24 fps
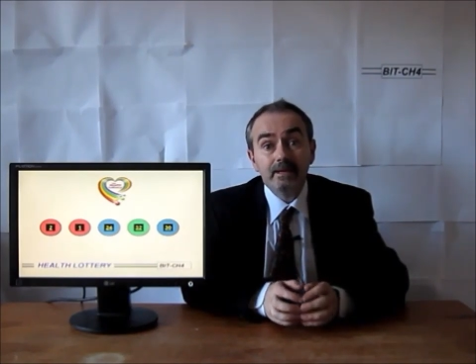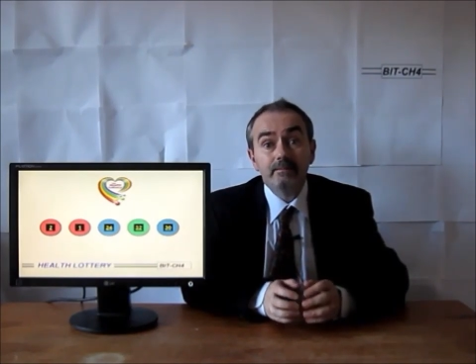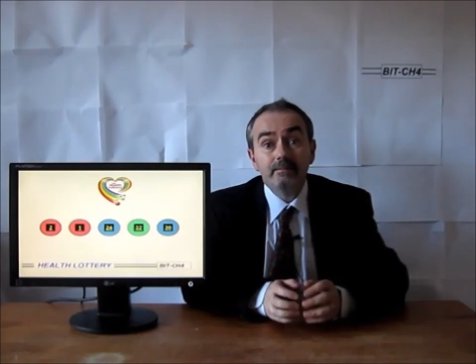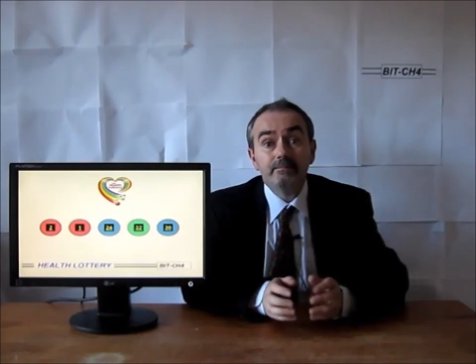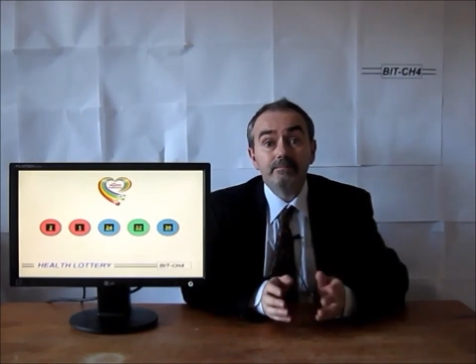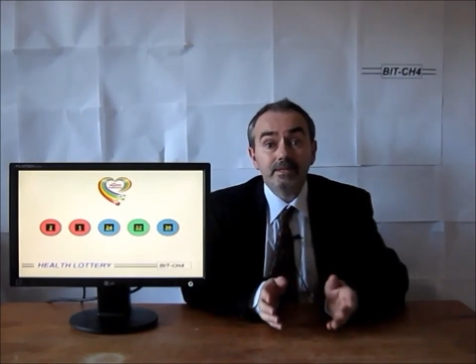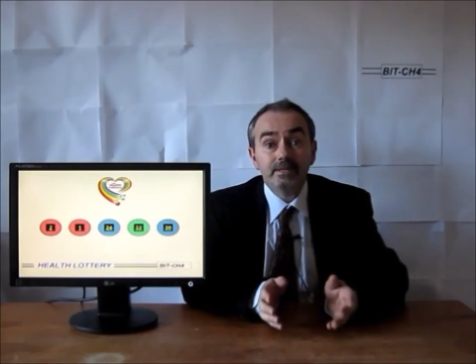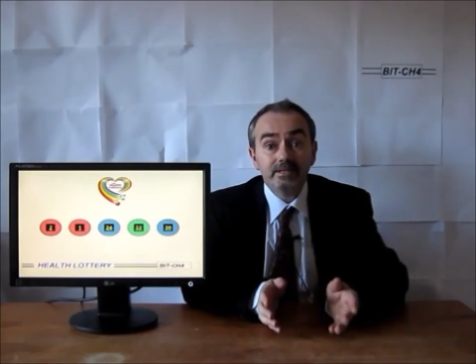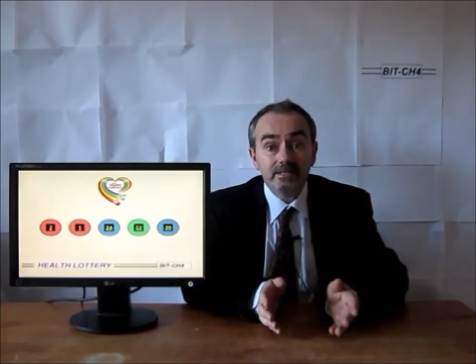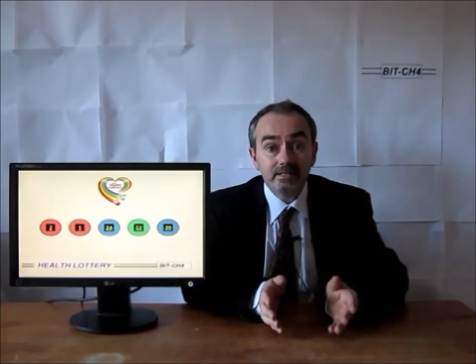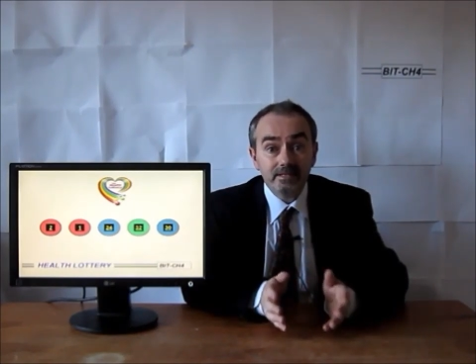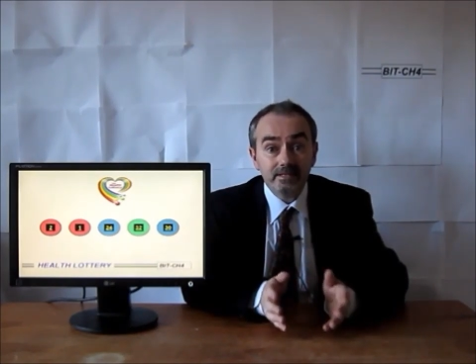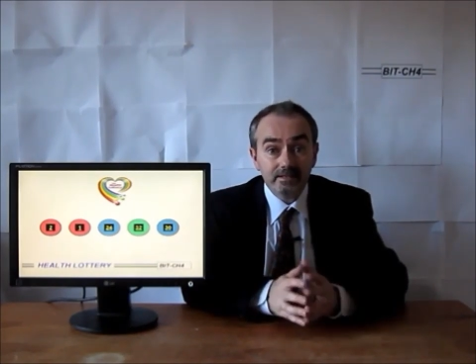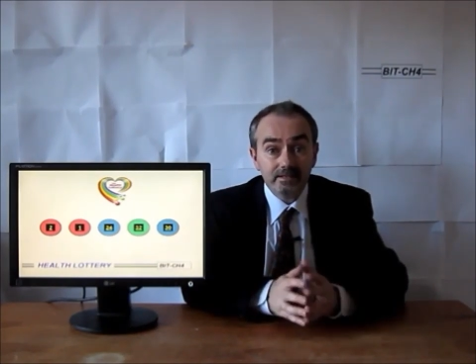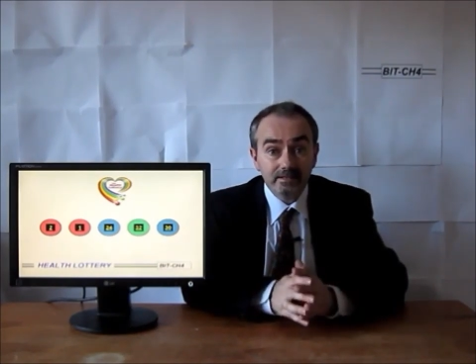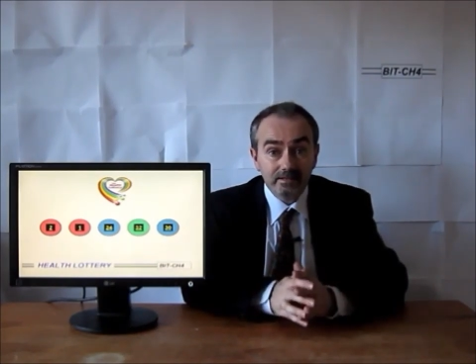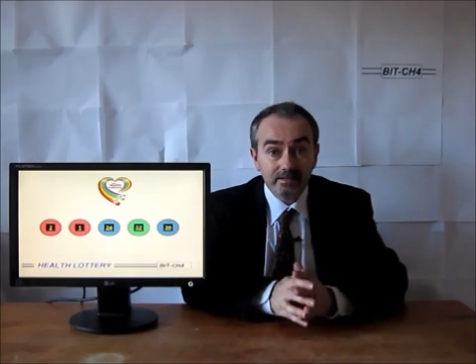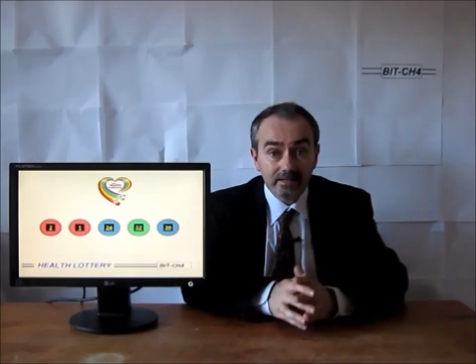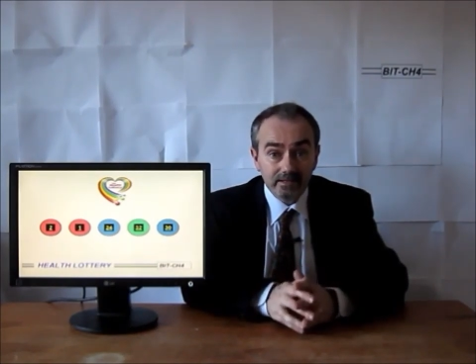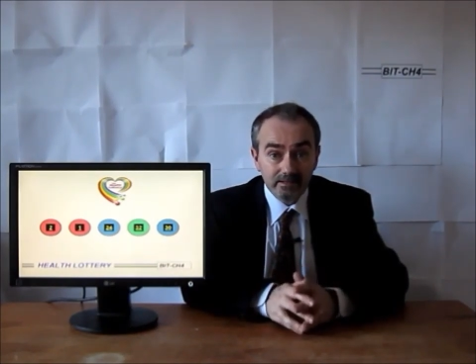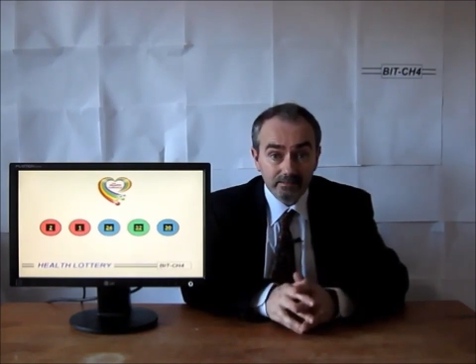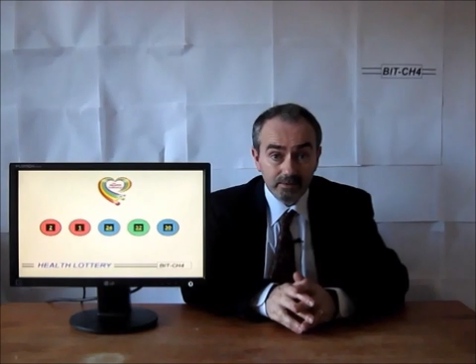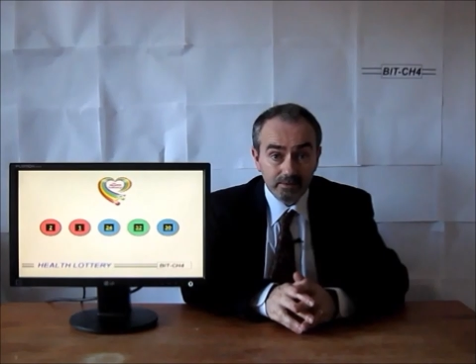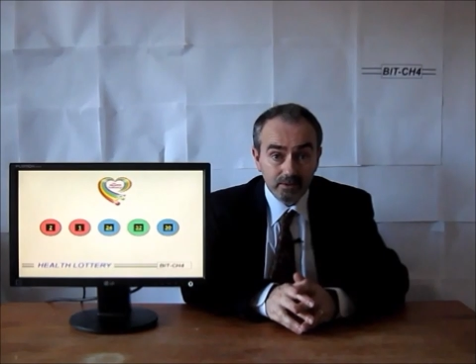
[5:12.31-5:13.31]
Pity you didn't
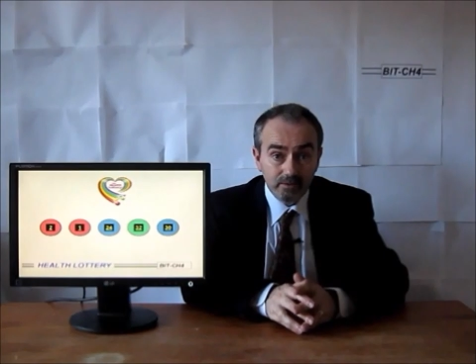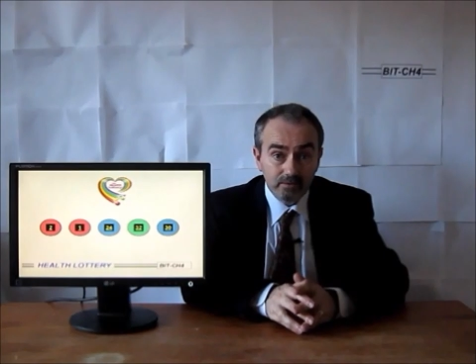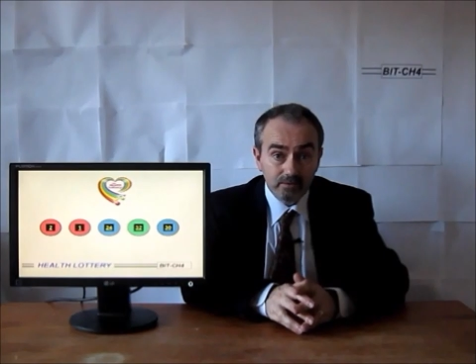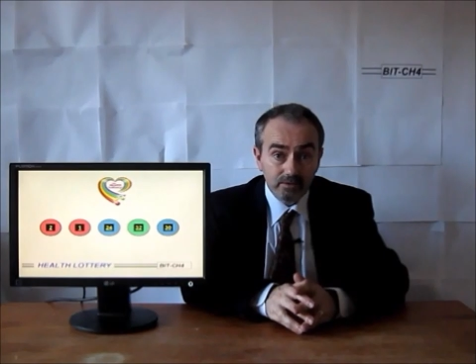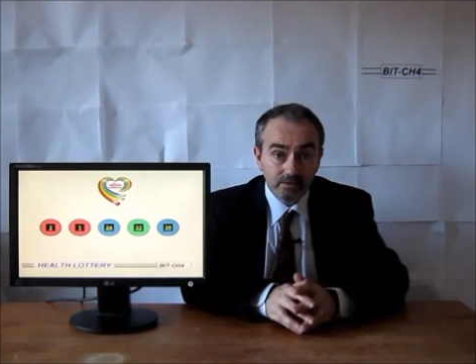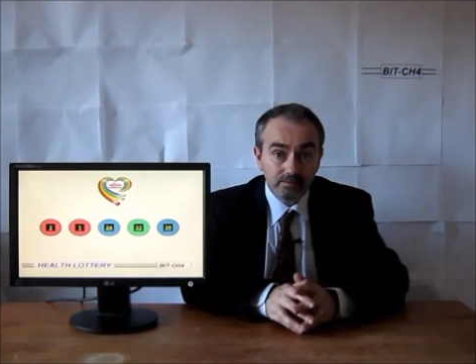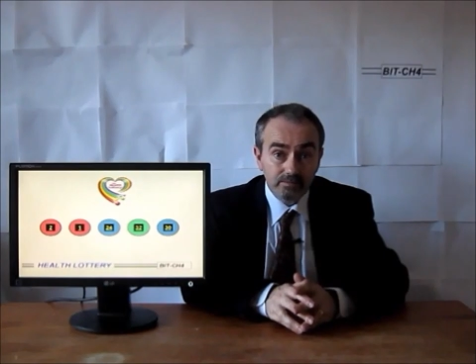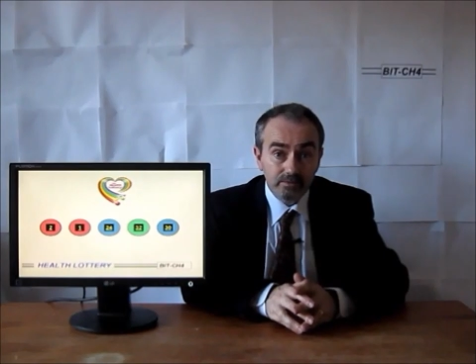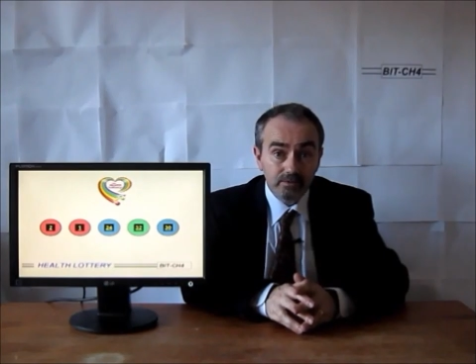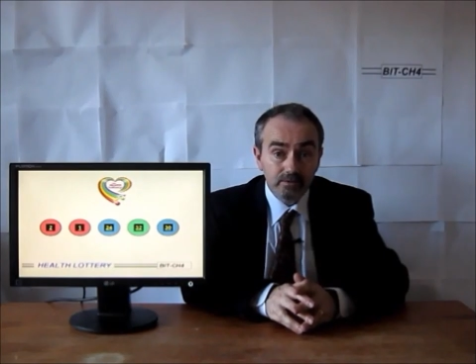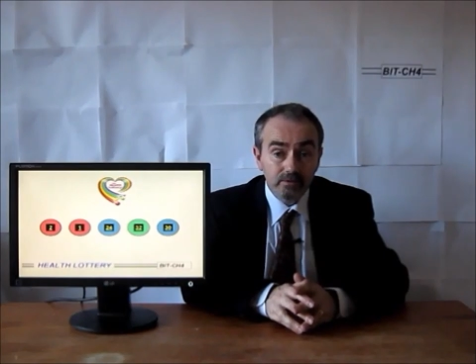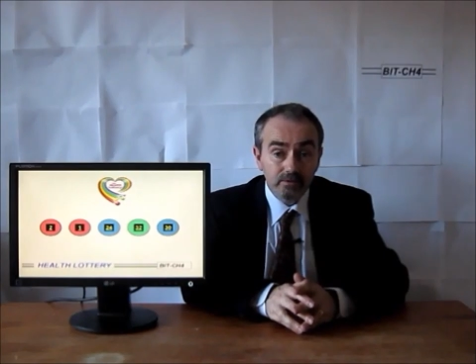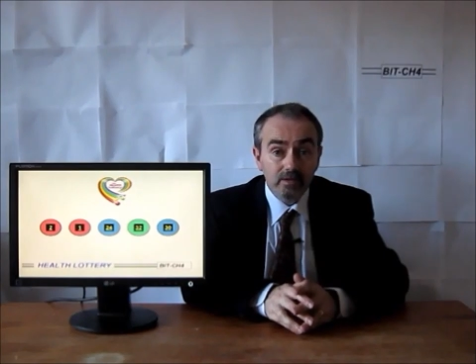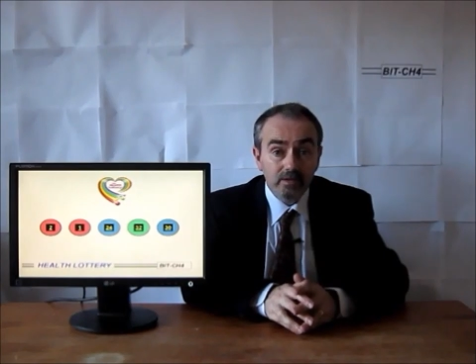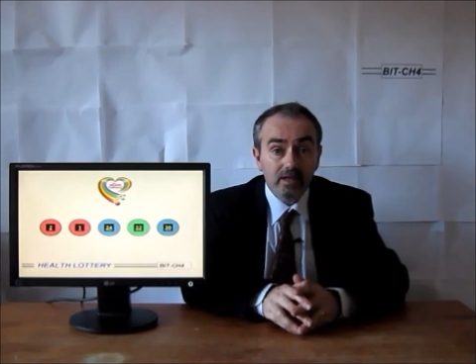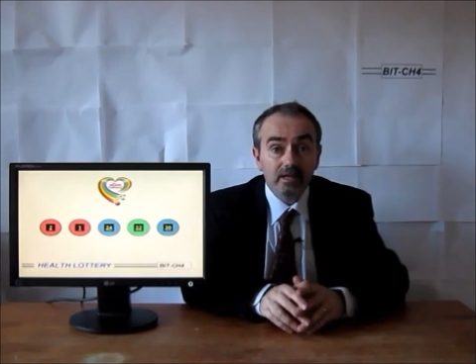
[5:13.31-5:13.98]
get the bonus ball,